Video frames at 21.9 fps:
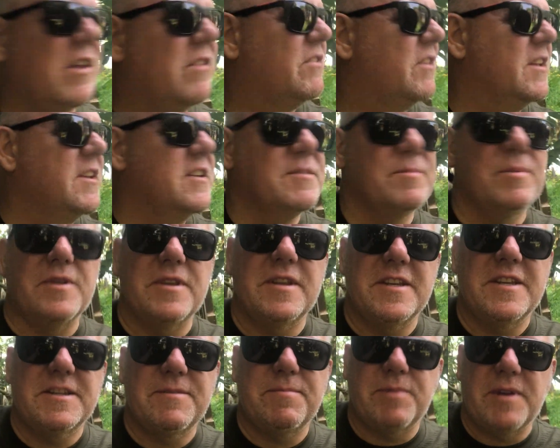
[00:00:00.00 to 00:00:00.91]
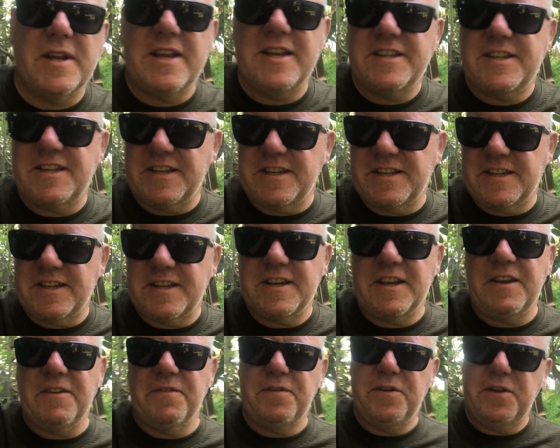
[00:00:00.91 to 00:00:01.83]
things about this place is that
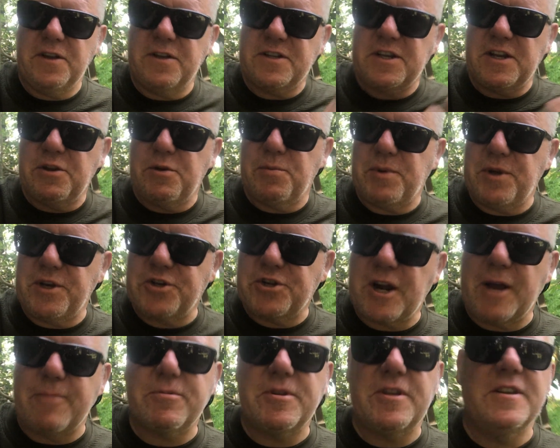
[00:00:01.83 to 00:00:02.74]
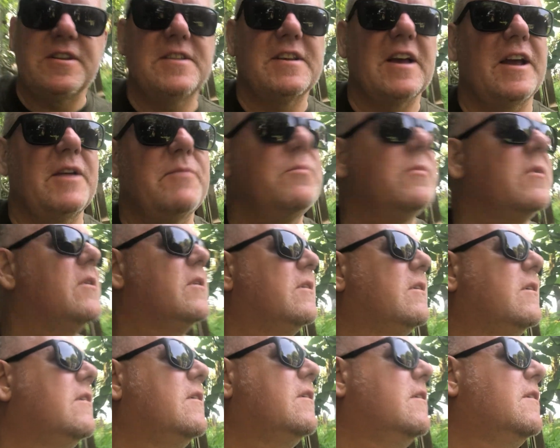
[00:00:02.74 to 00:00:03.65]
you feel it's a little bit trapped in time,
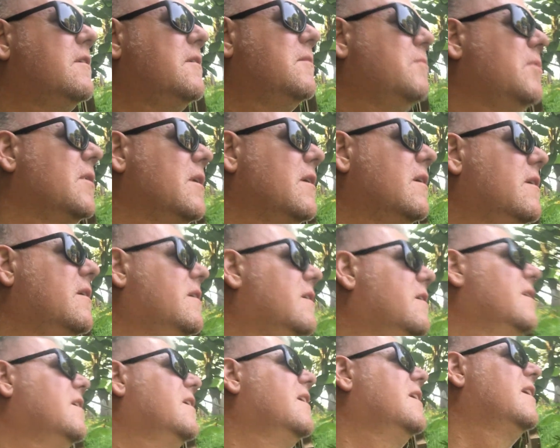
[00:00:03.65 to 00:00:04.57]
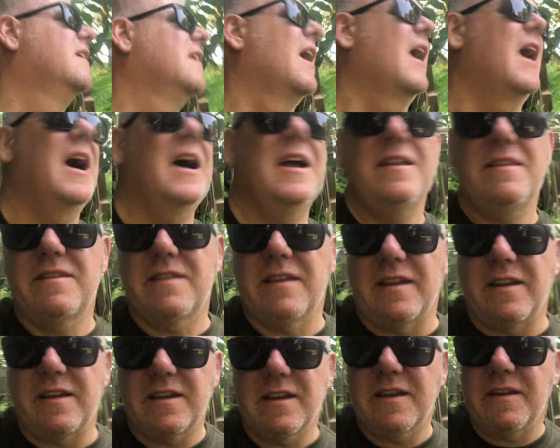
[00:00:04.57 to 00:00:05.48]
but I
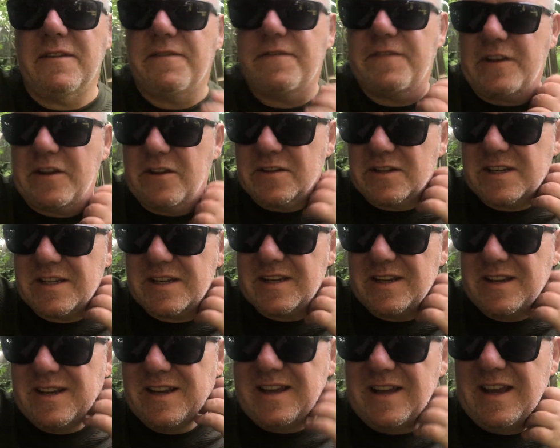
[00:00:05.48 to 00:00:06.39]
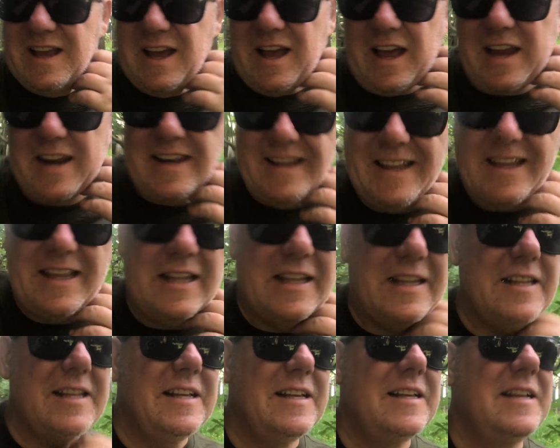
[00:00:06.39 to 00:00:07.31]
think it feels a
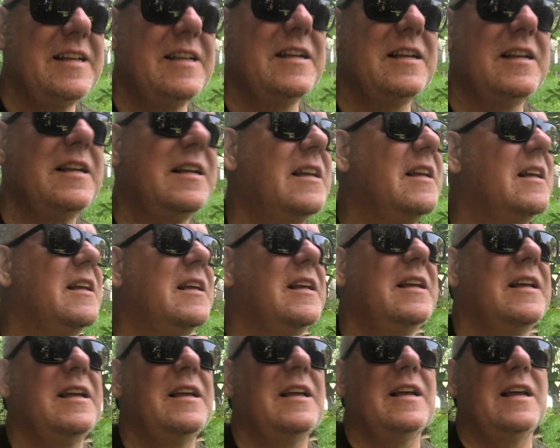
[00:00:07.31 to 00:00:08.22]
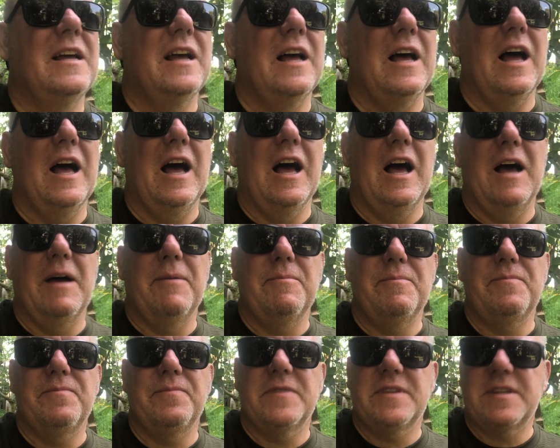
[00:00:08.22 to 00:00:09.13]
little
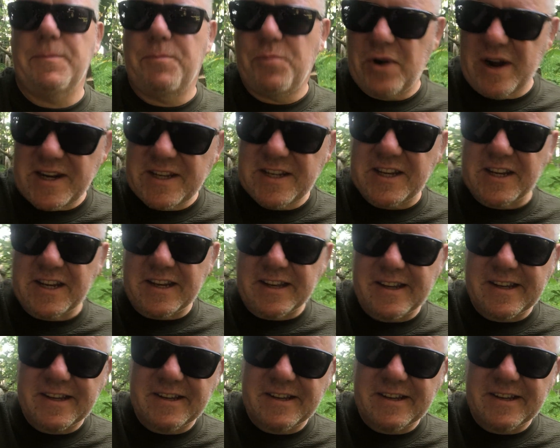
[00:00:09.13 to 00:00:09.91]
um, depressing.